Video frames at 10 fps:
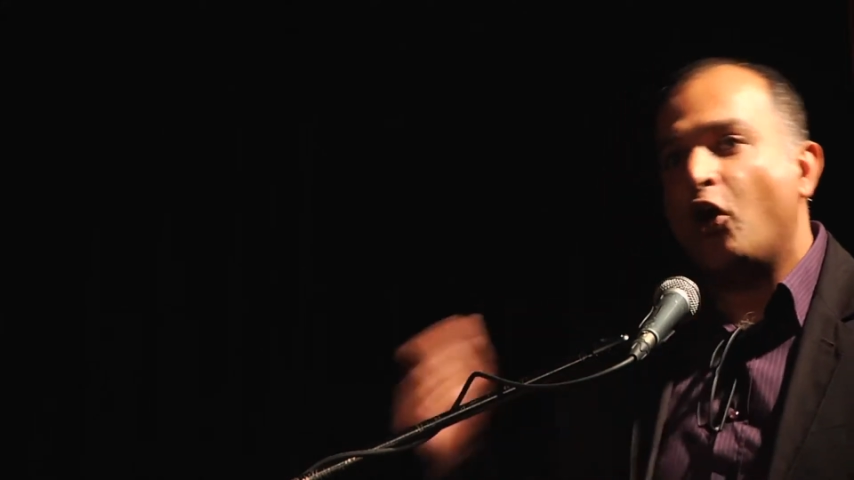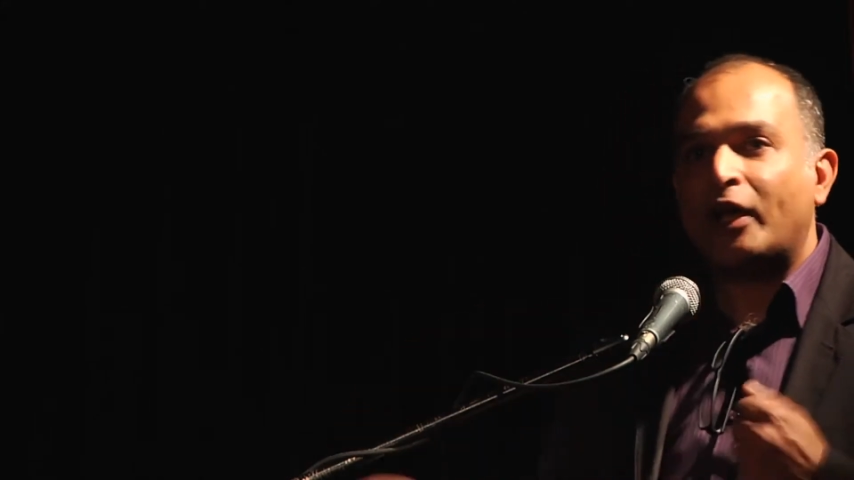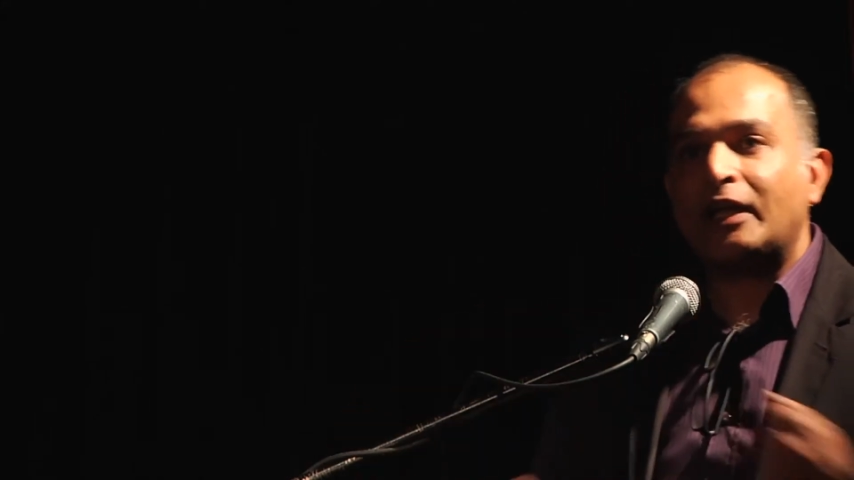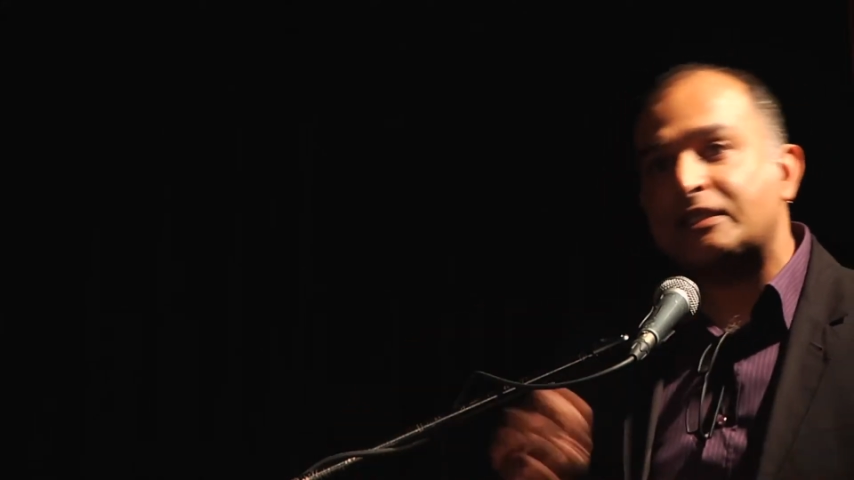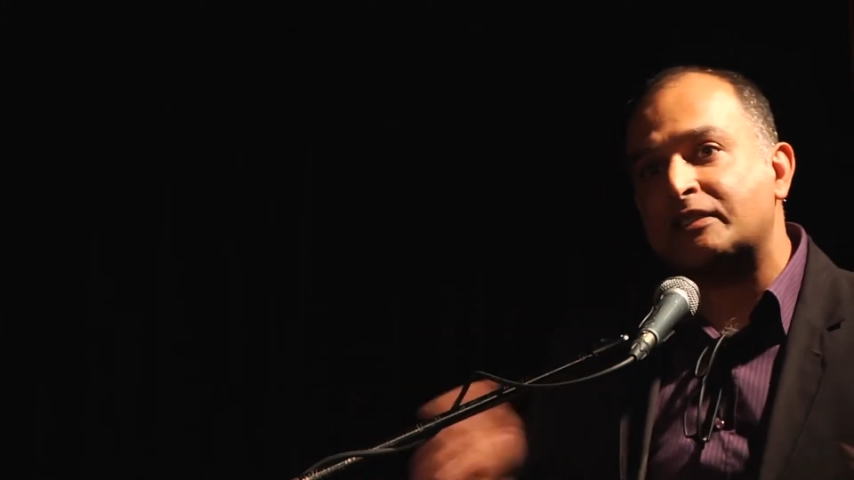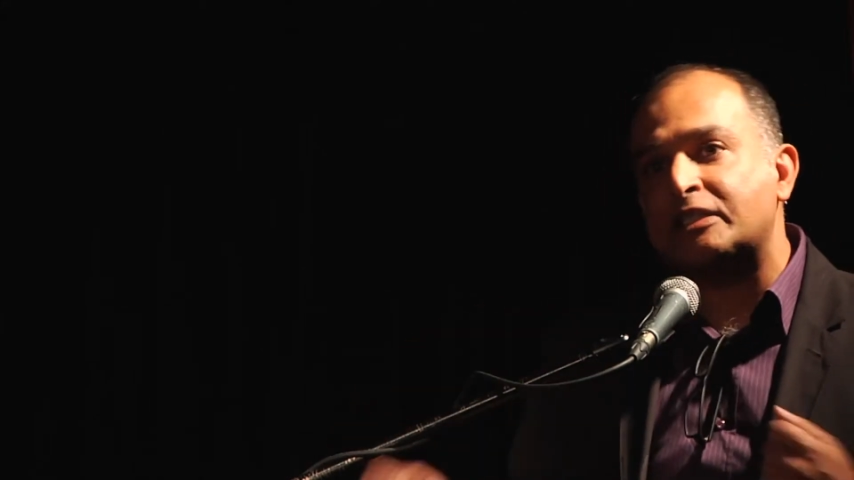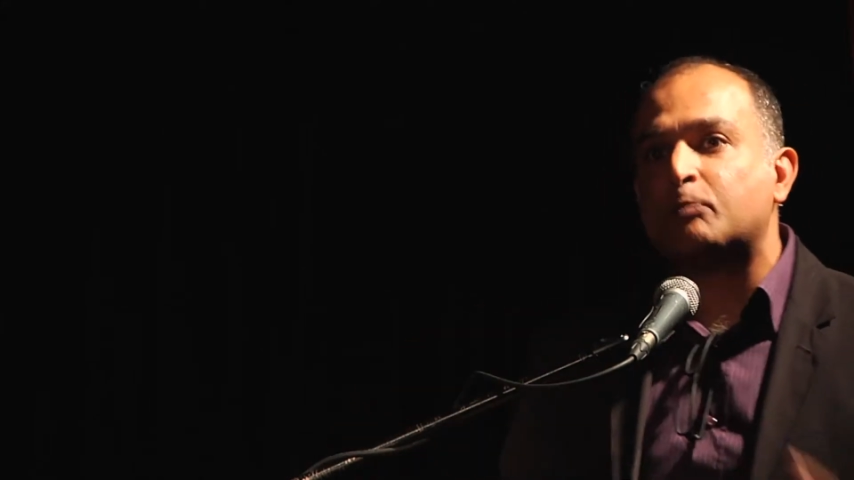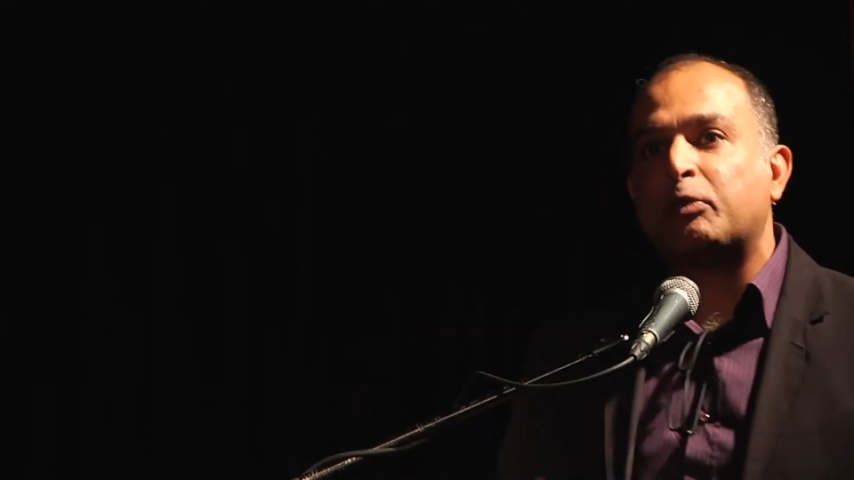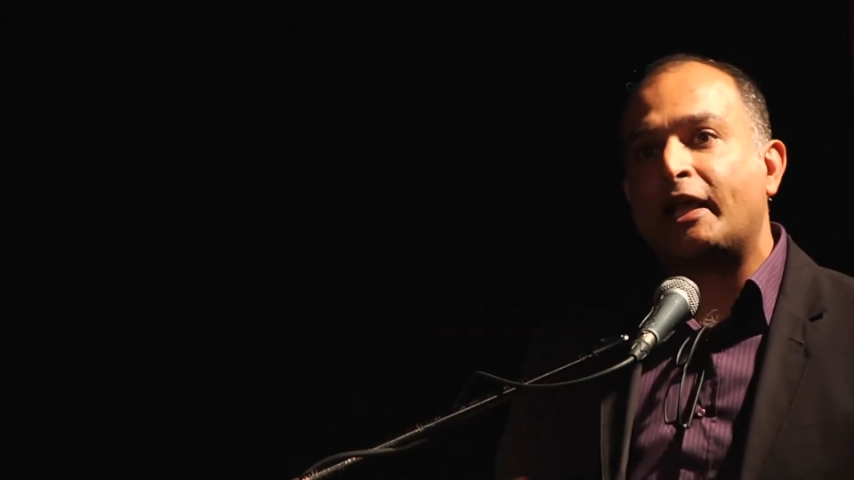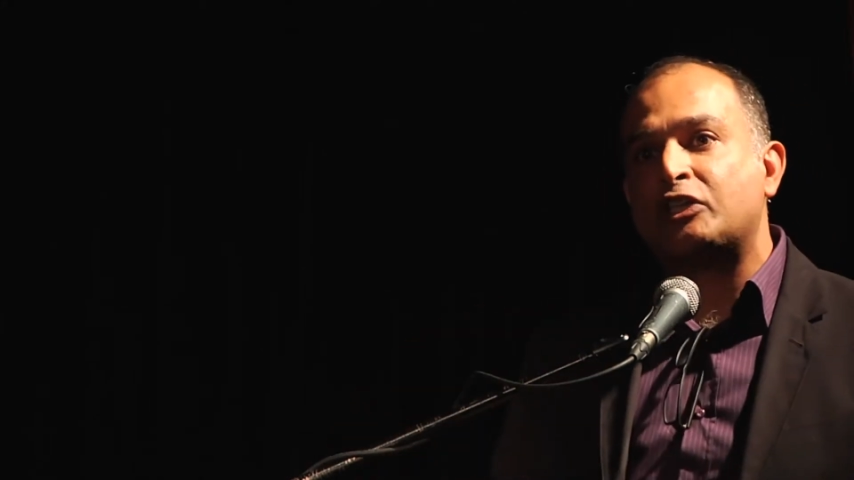okay, let's
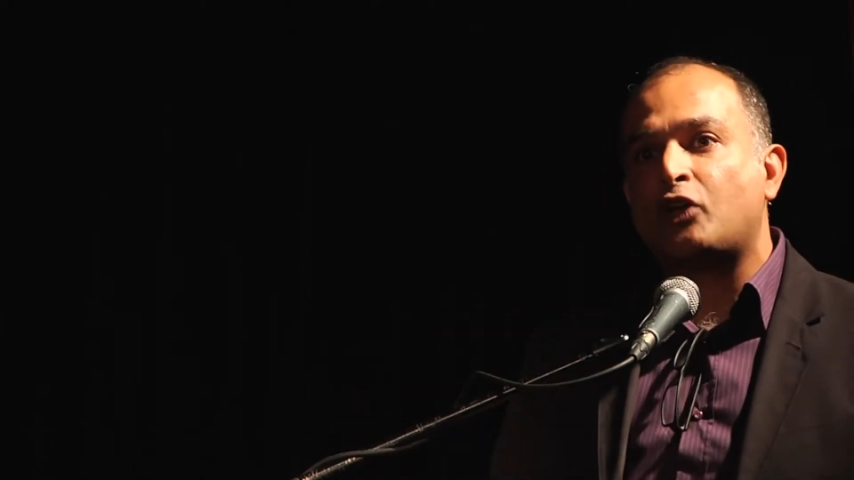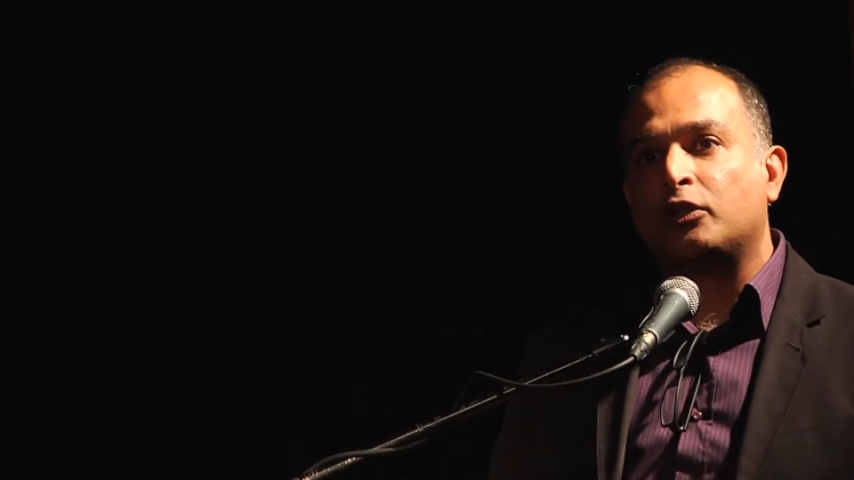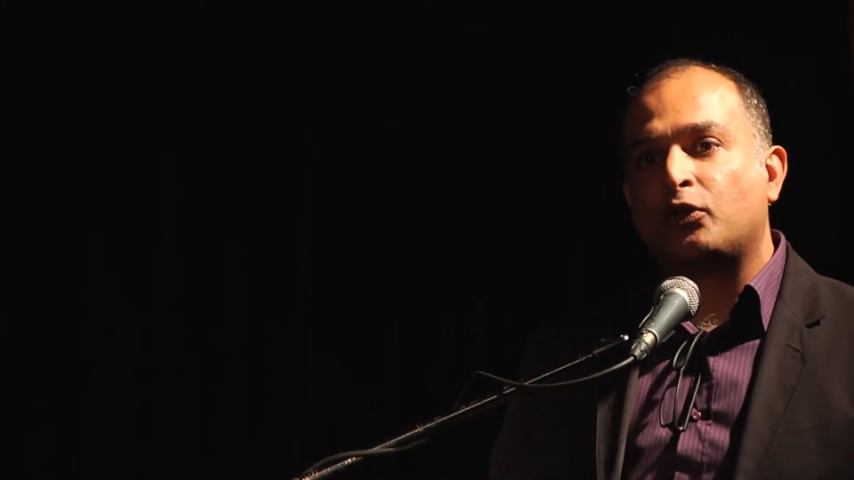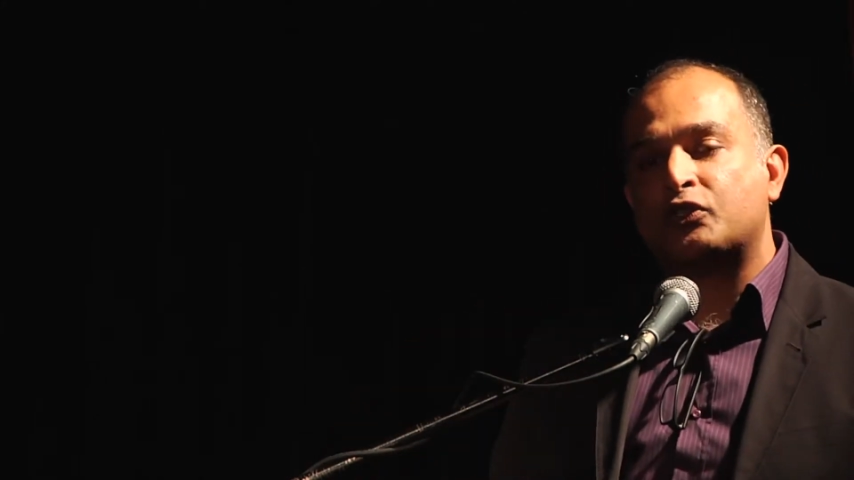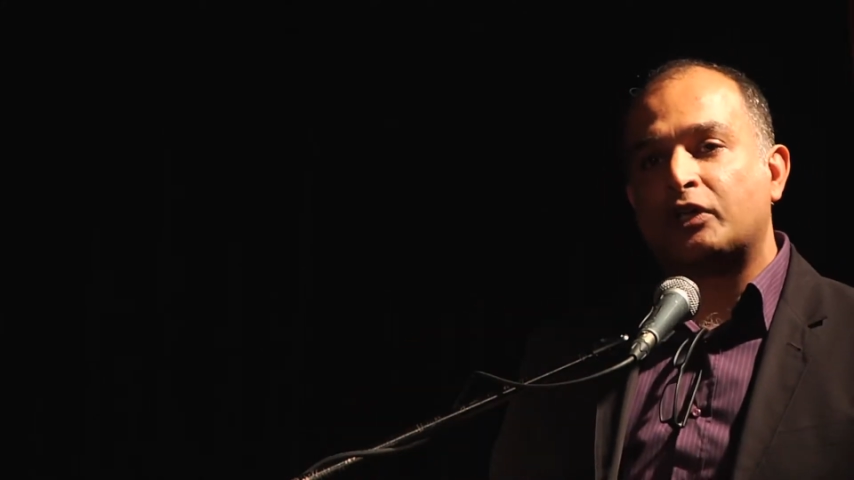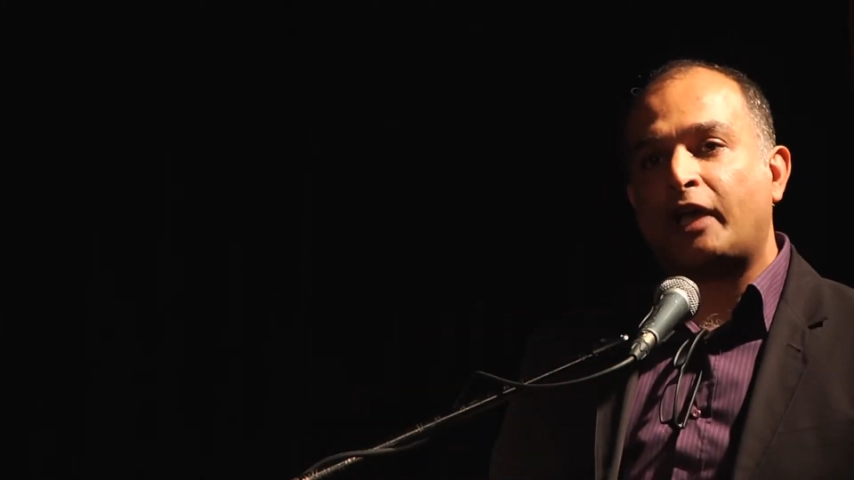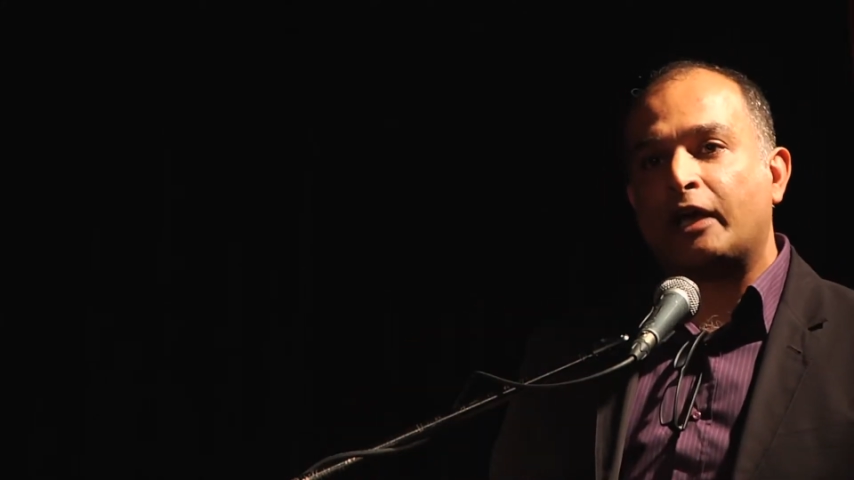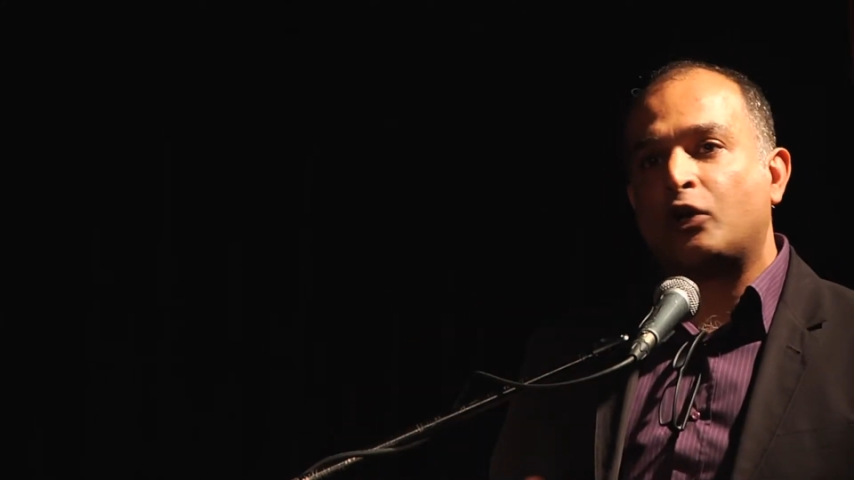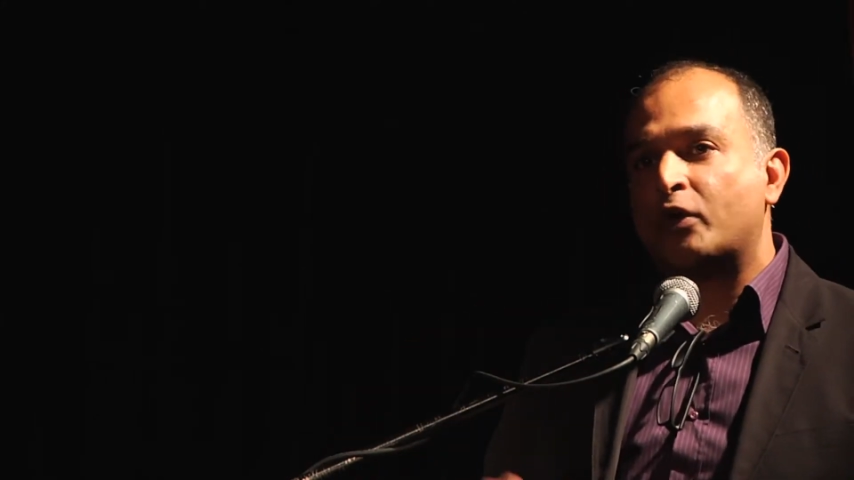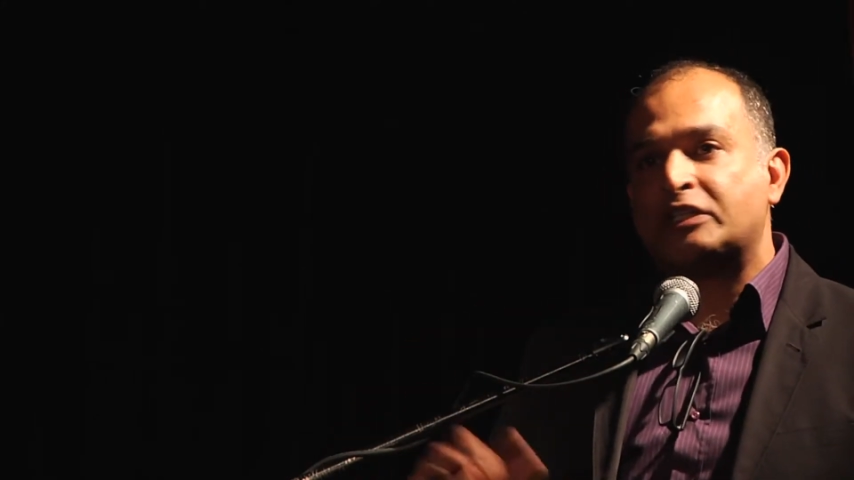displace all those
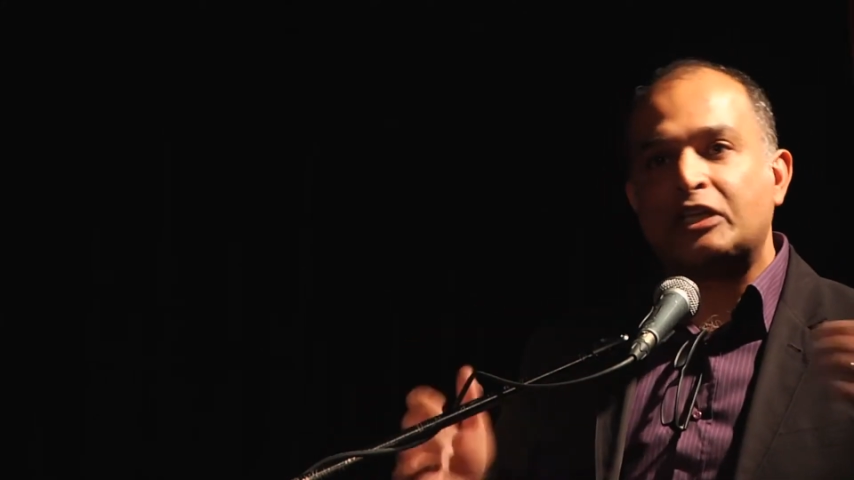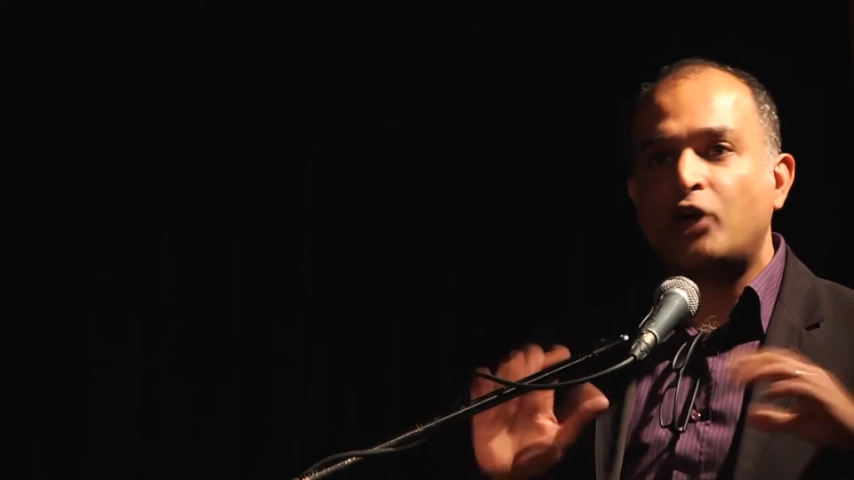categories.